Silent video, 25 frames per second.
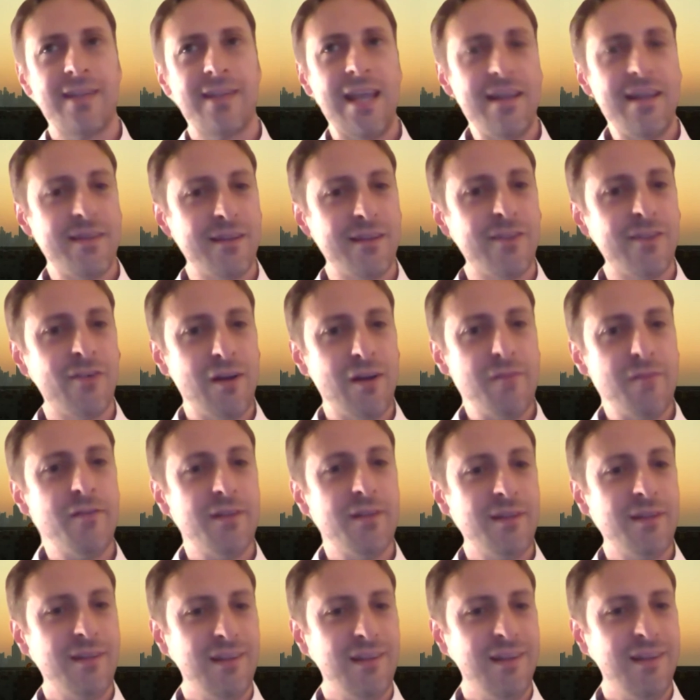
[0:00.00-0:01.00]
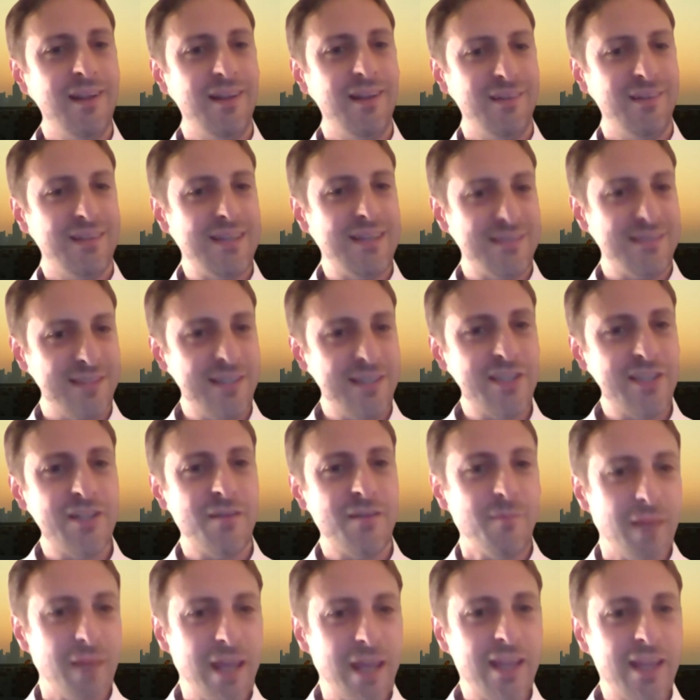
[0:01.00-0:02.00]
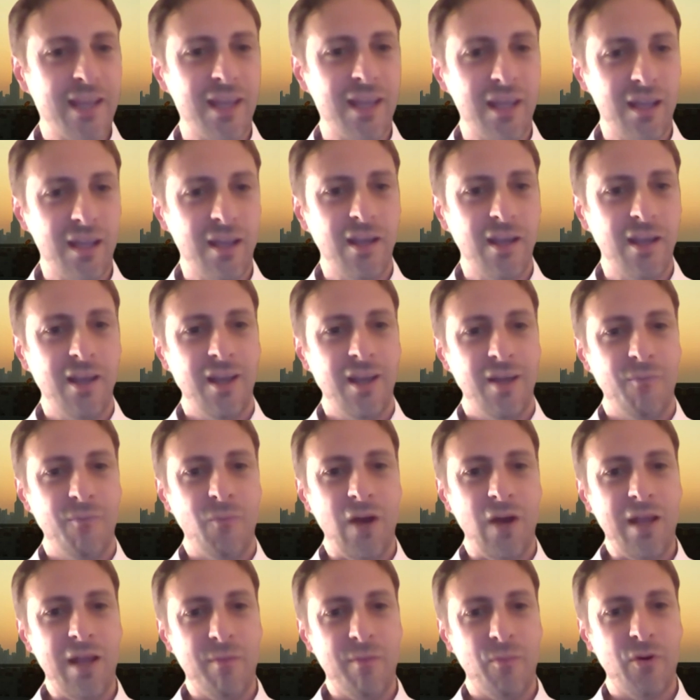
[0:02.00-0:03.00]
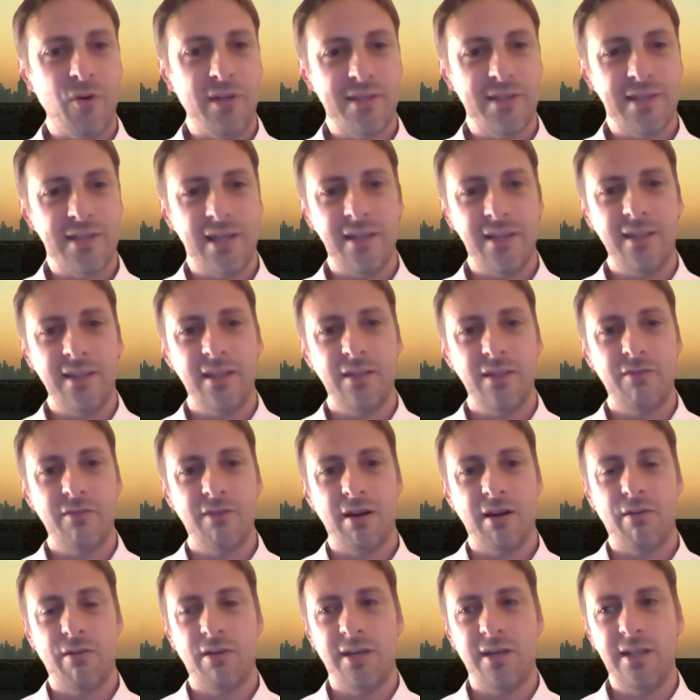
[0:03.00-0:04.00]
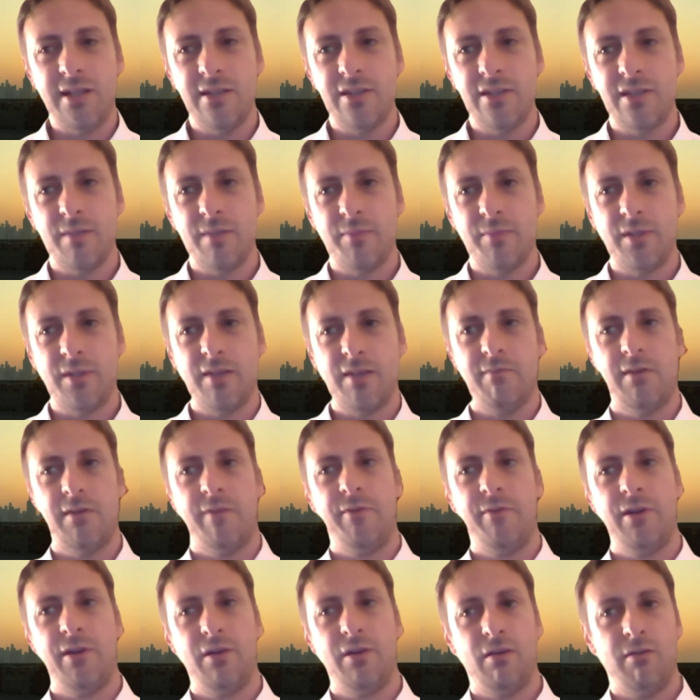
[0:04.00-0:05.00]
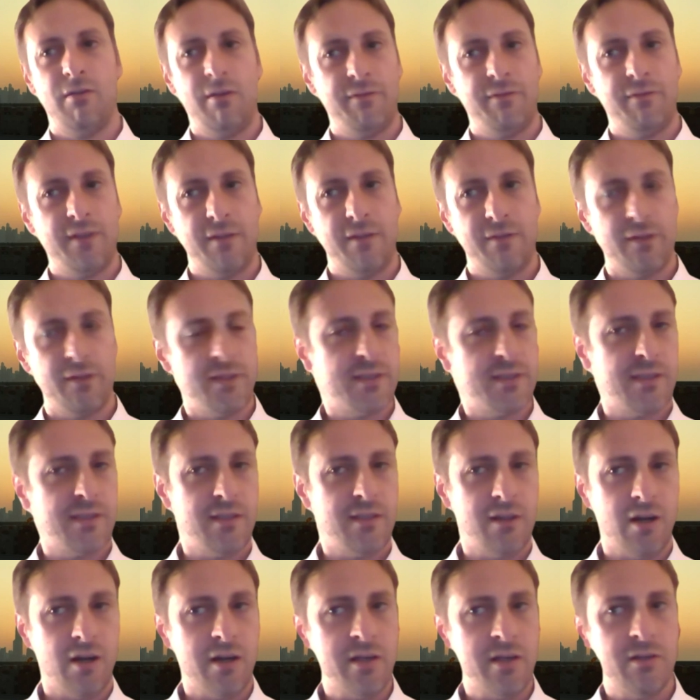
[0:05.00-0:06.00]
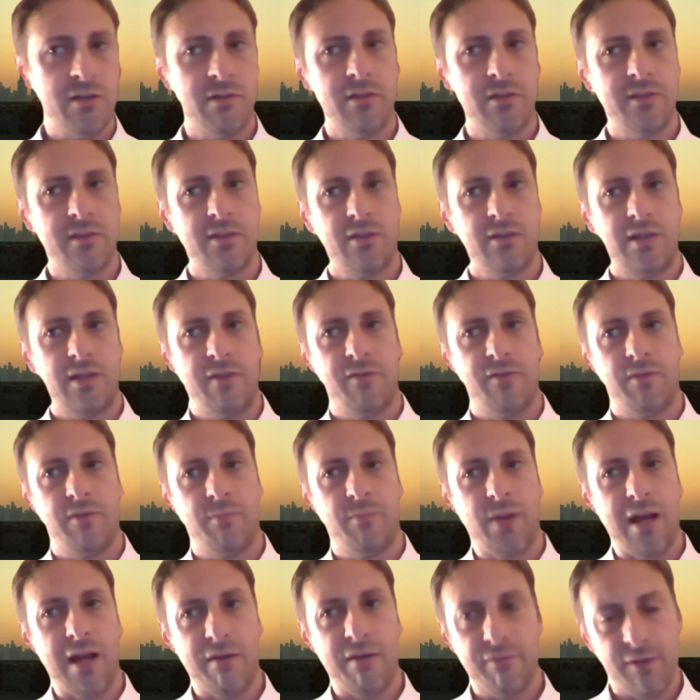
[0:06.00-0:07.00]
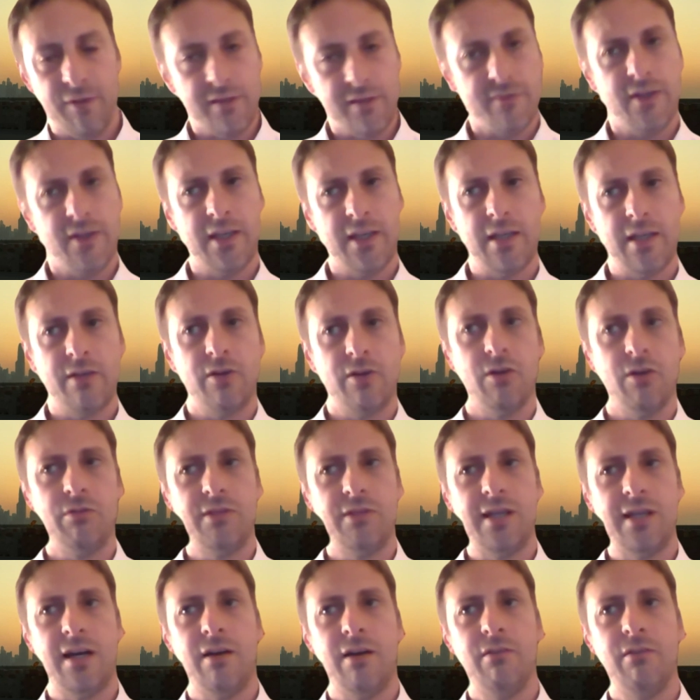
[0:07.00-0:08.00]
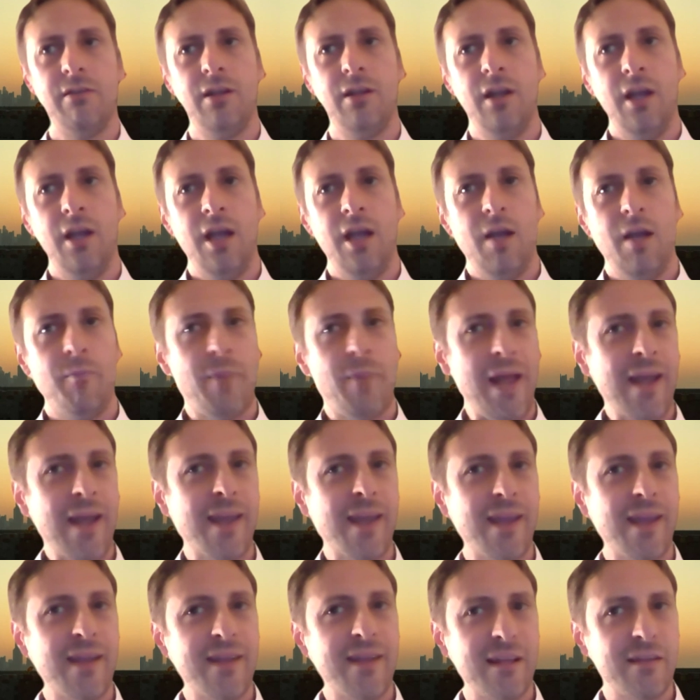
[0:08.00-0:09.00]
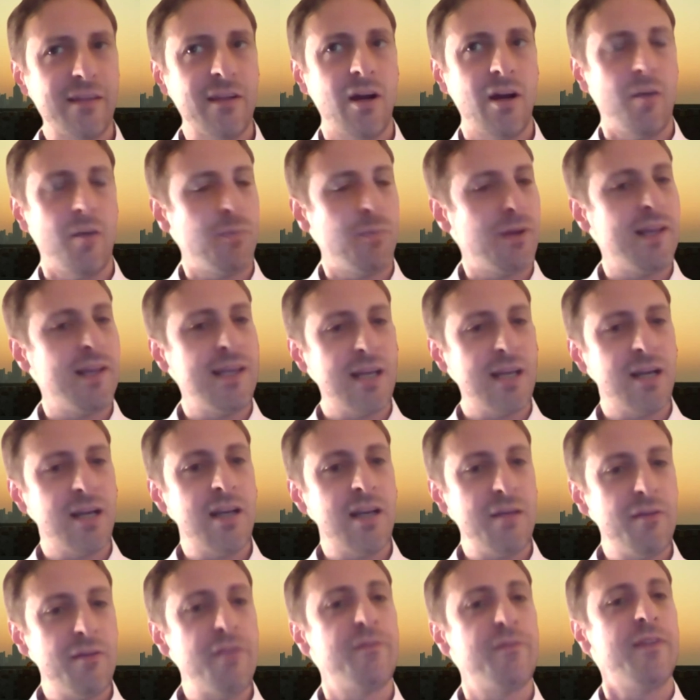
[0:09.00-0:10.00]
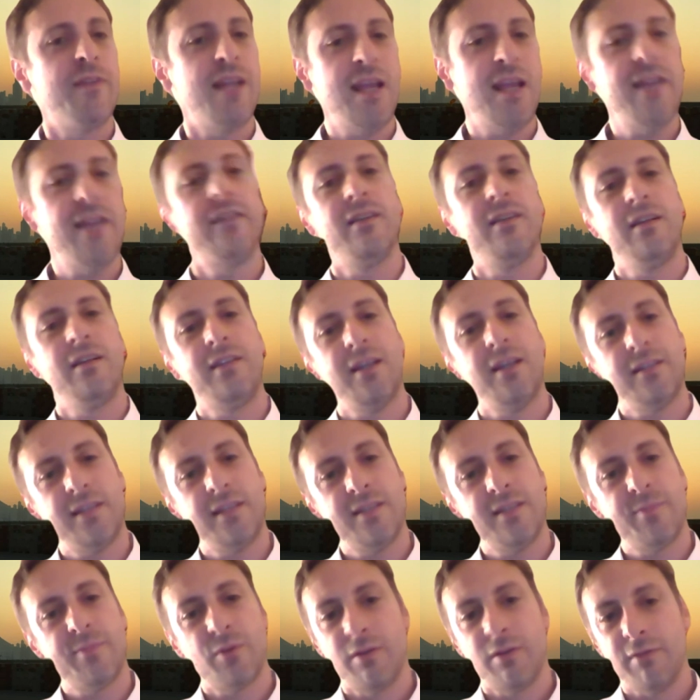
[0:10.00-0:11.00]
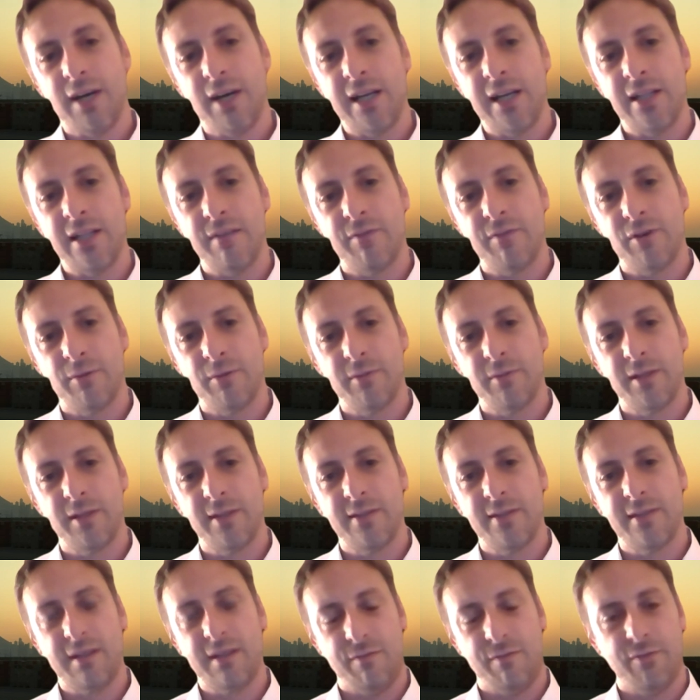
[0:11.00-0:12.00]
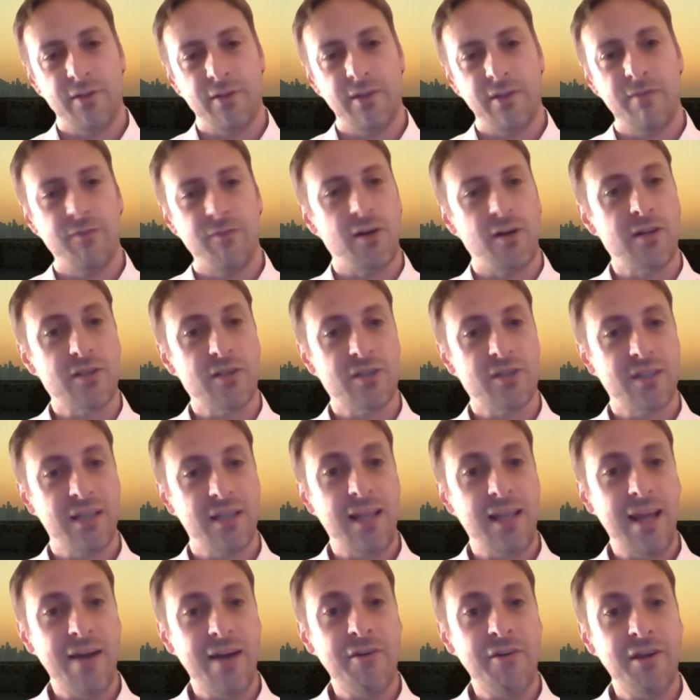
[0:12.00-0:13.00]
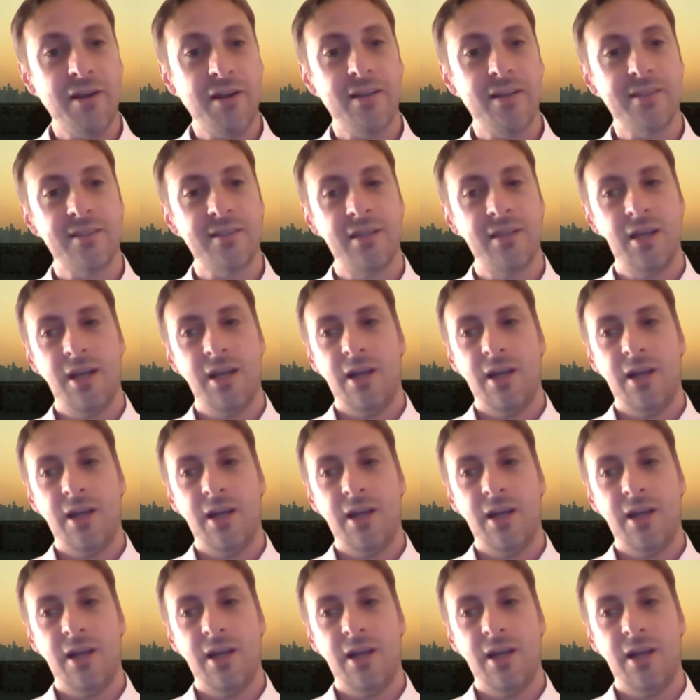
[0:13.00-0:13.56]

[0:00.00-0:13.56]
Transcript: data-driven decision making by presenting to our leadership team when we go with different scenarios or different pathways we can go down, backing that up clearly with data that is provided from the different functional areas,